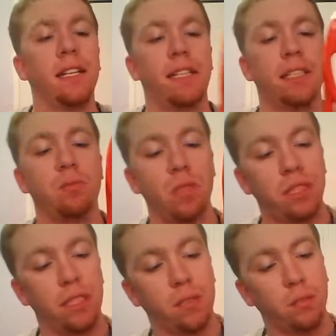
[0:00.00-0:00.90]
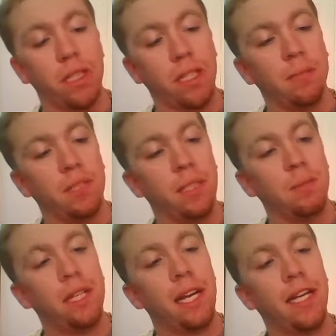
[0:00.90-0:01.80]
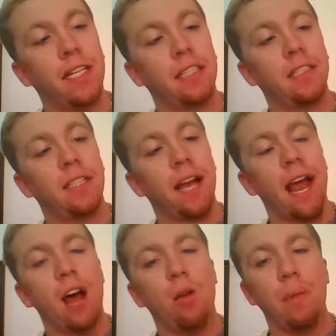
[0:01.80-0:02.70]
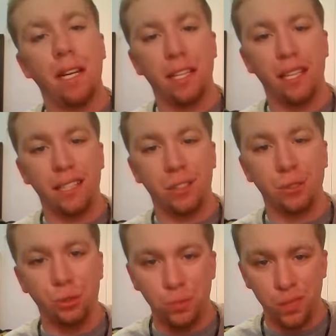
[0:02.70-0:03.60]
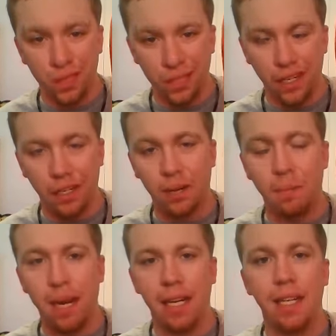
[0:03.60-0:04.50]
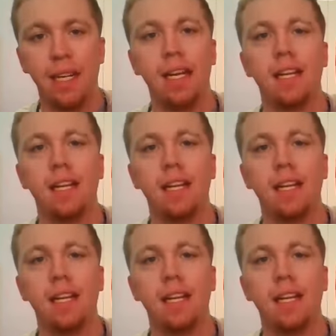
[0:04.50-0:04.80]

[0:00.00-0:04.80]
This is what comes into play, is how many of these loops that you're going to make,